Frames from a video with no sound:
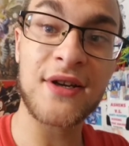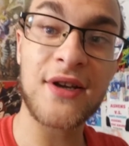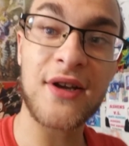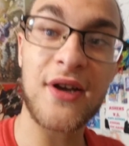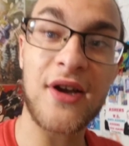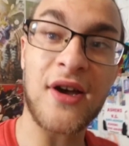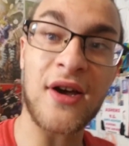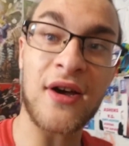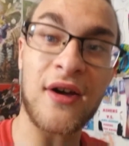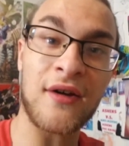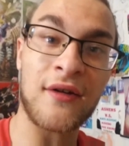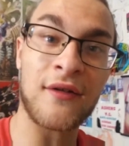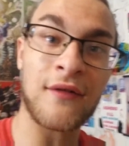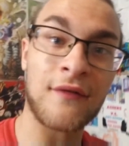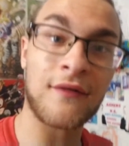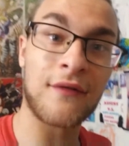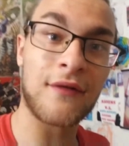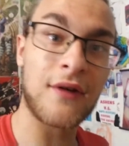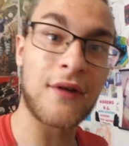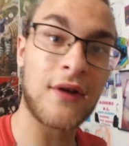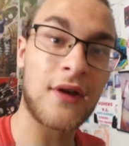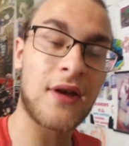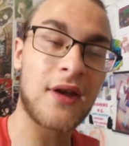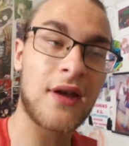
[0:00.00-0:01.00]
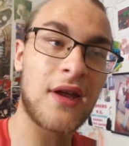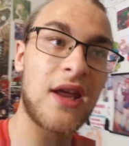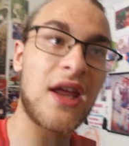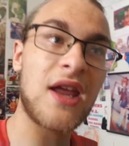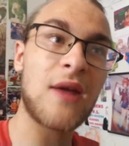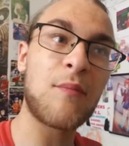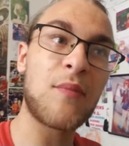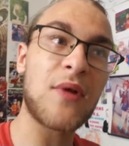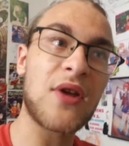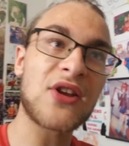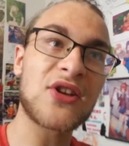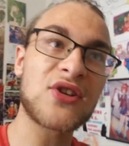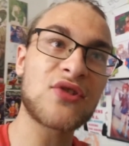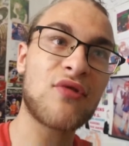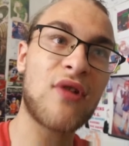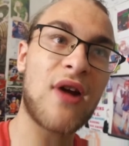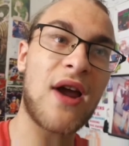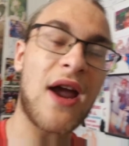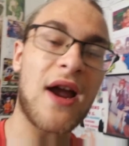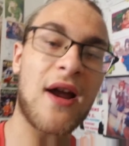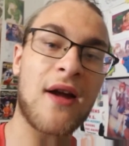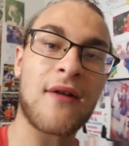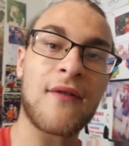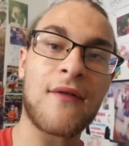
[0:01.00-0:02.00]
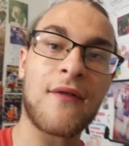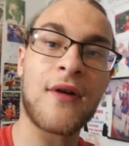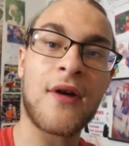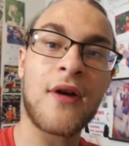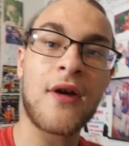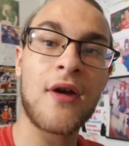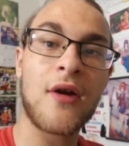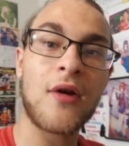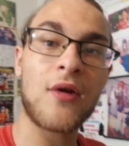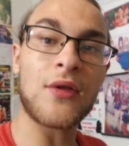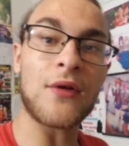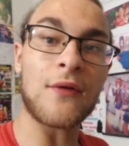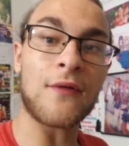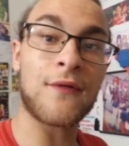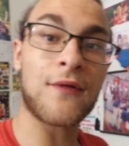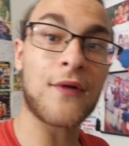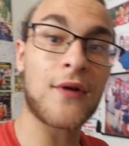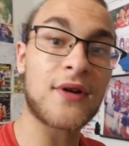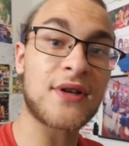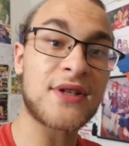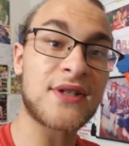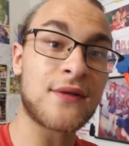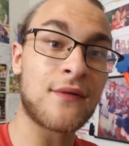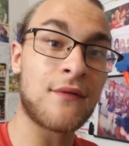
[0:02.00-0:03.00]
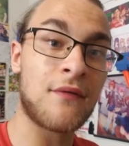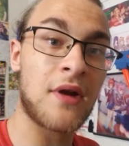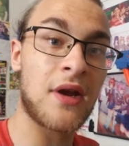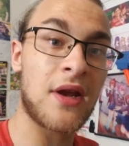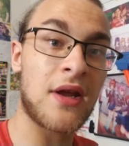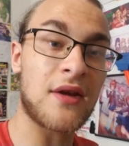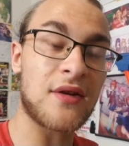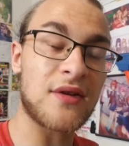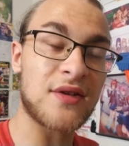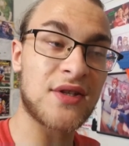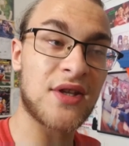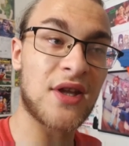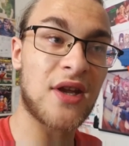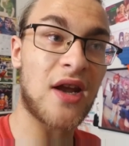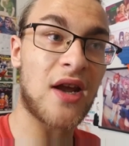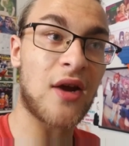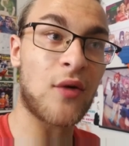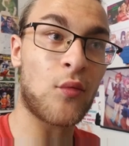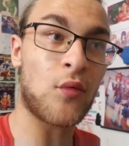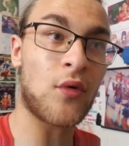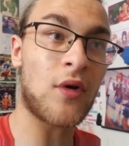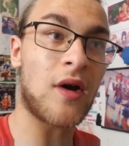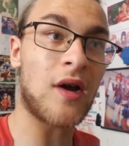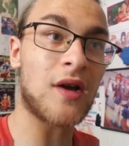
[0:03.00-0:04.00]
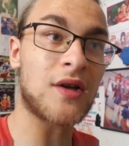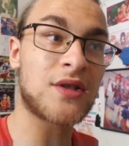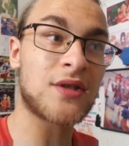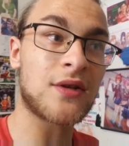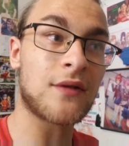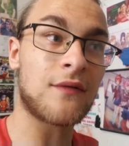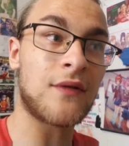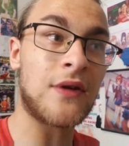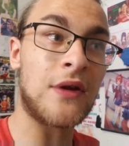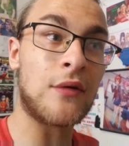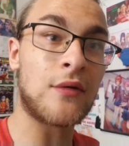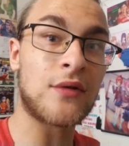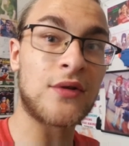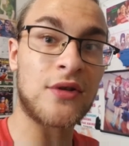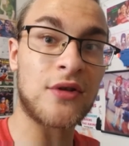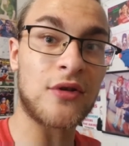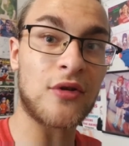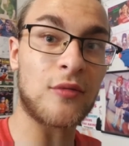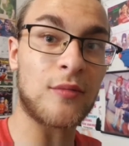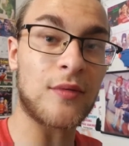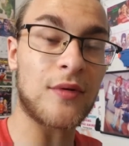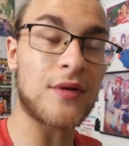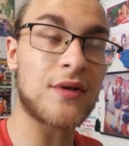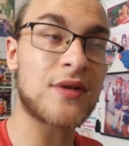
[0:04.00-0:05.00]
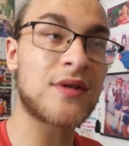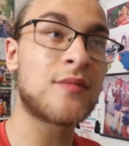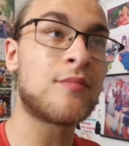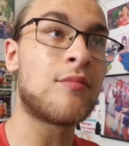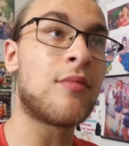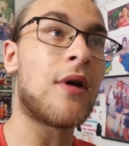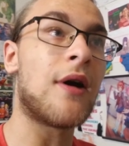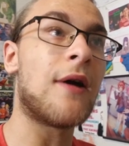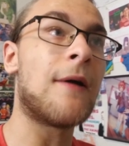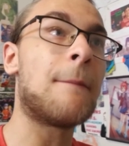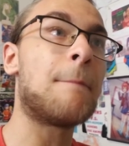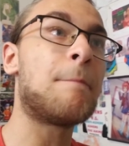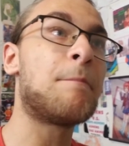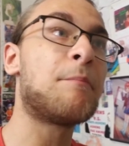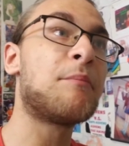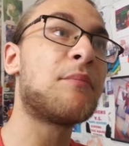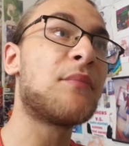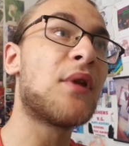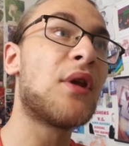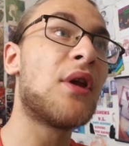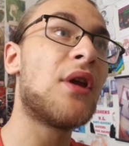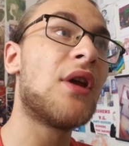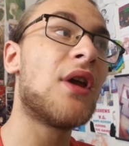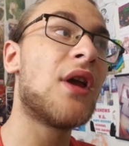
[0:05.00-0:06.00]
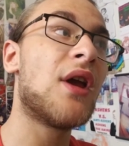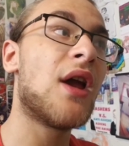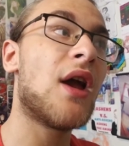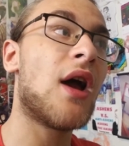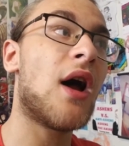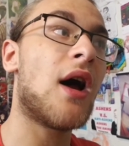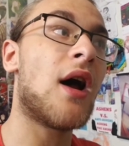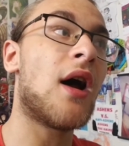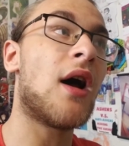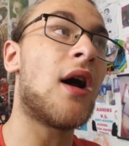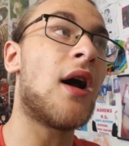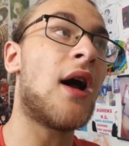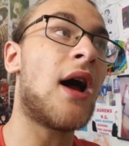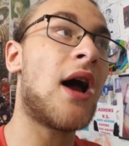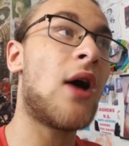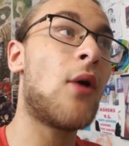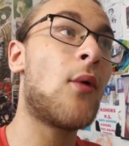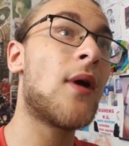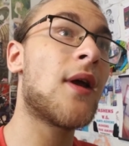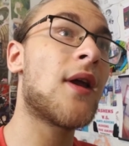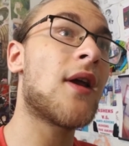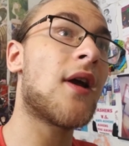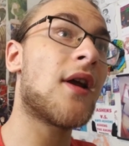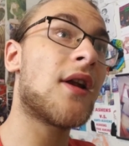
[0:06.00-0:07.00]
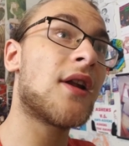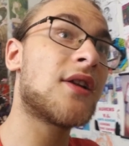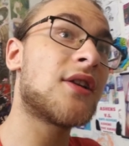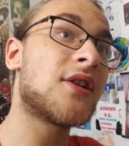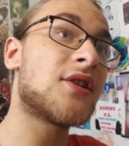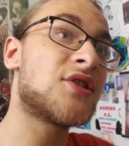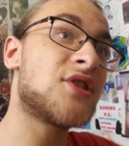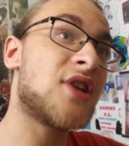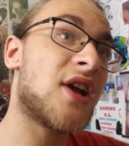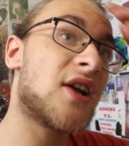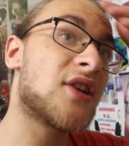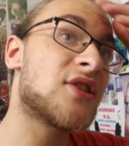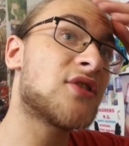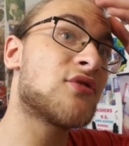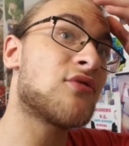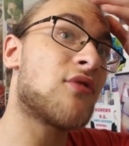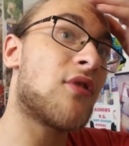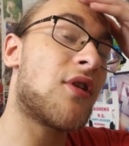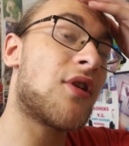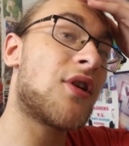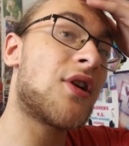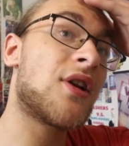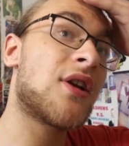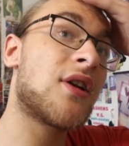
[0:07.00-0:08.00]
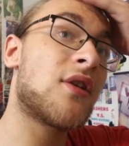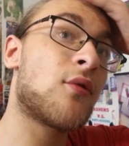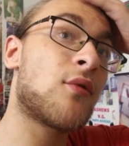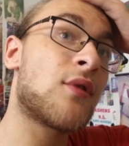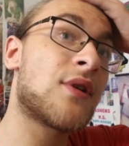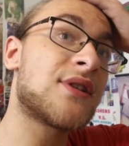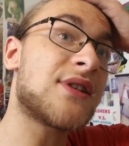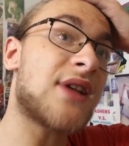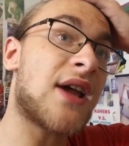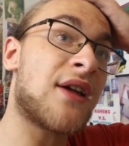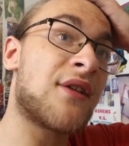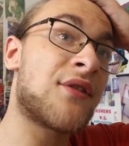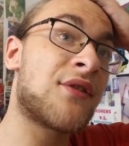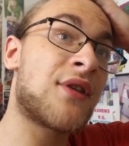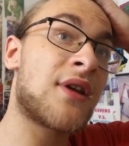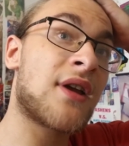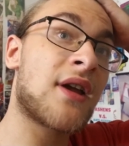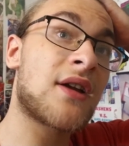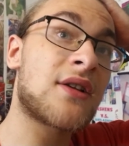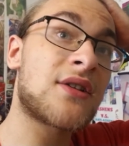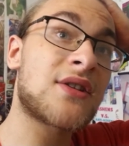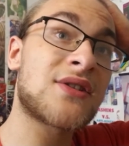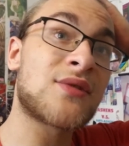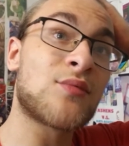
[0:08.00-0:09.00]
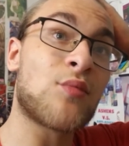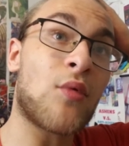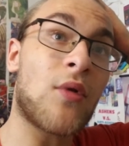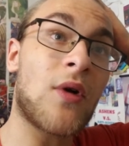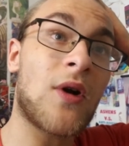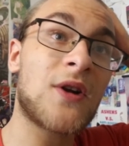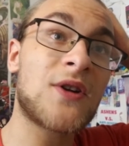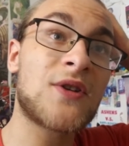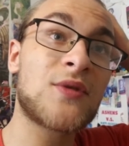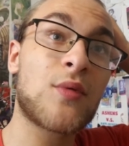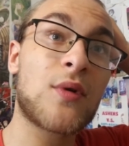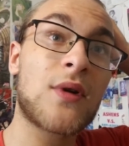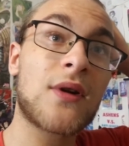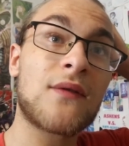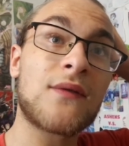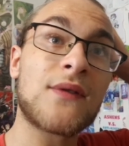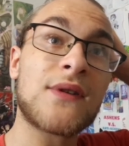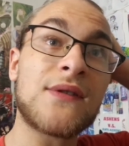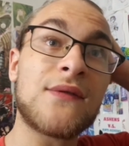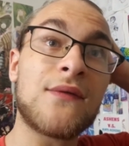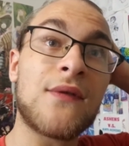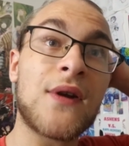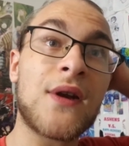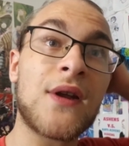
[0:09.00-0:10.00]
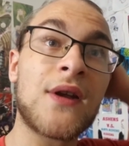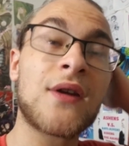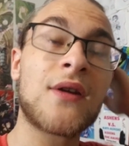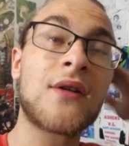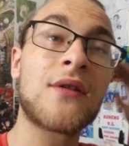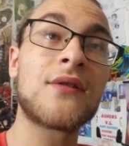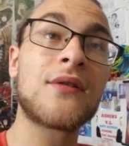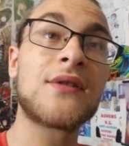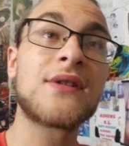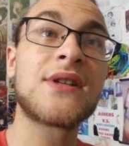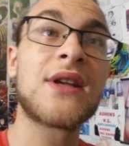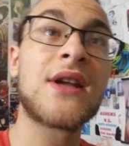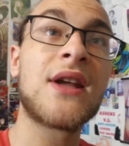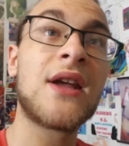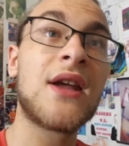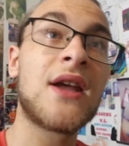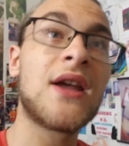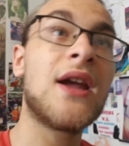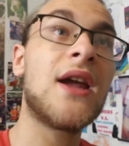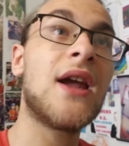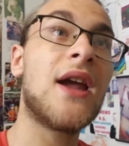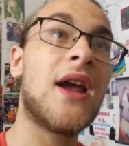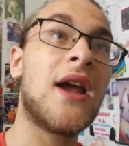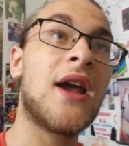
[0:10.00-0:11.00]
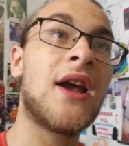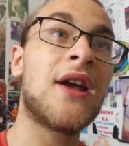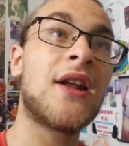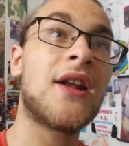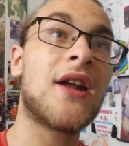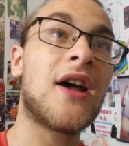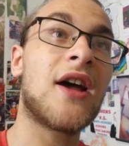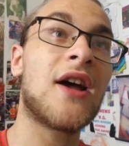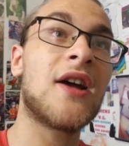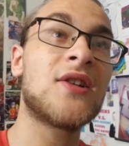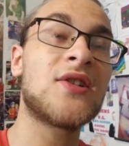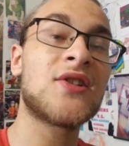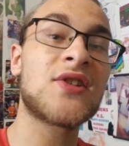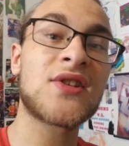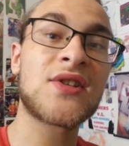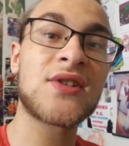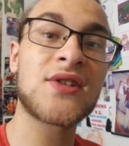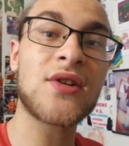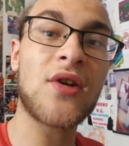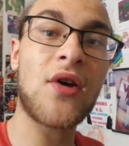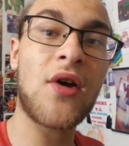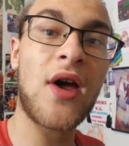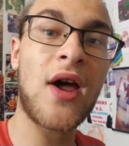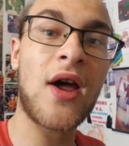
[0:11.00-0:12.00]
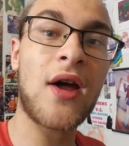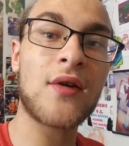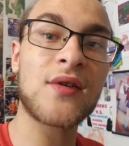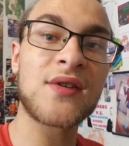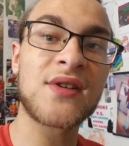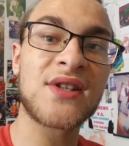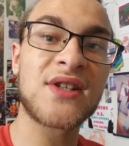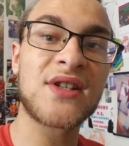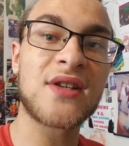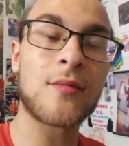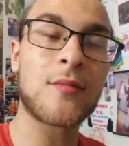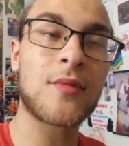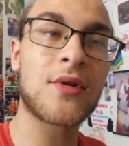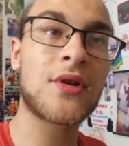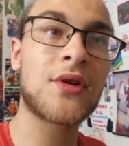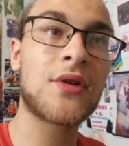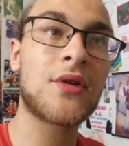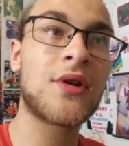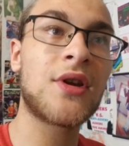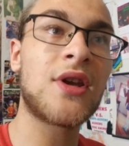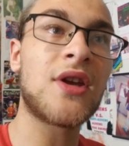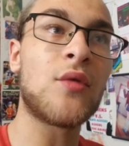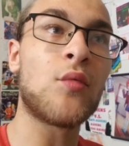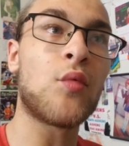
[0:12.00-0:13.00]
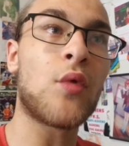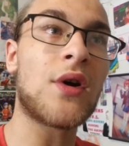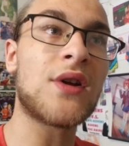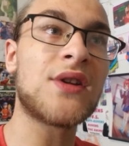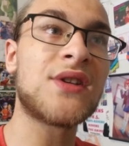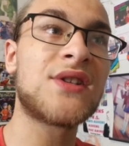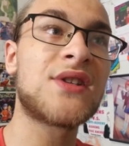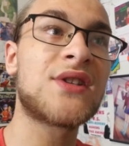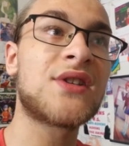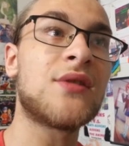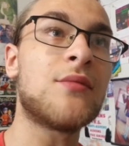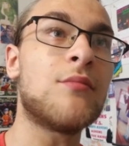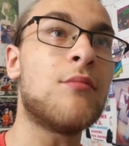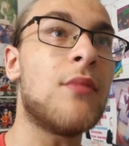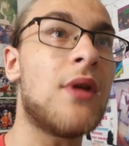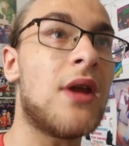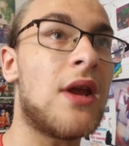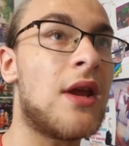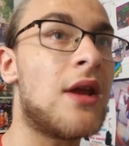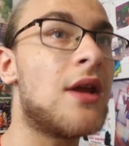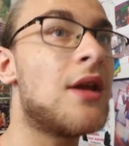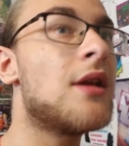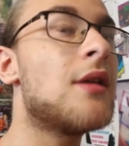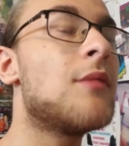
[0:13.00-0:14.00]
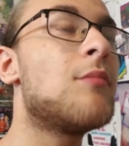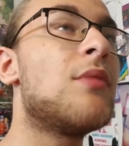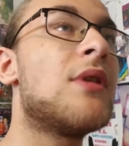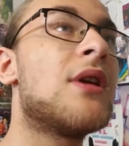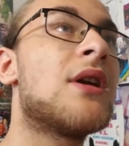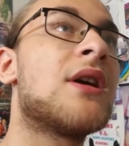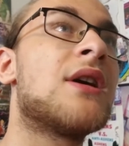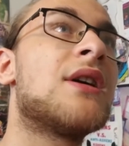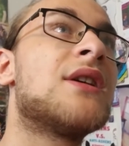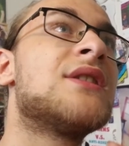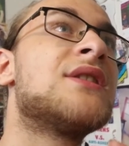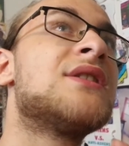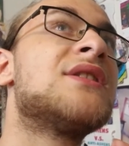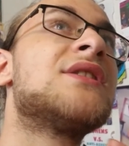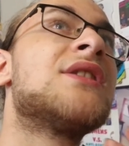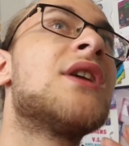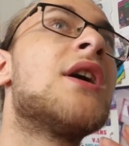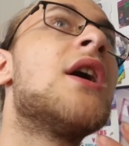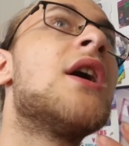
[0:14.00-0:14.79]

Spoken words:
of keeping track of the first videos that I watch of YouTubers. But how I got into Chadtronic was, I think I just watched one of his videos, and I just saw how similar he was to me, because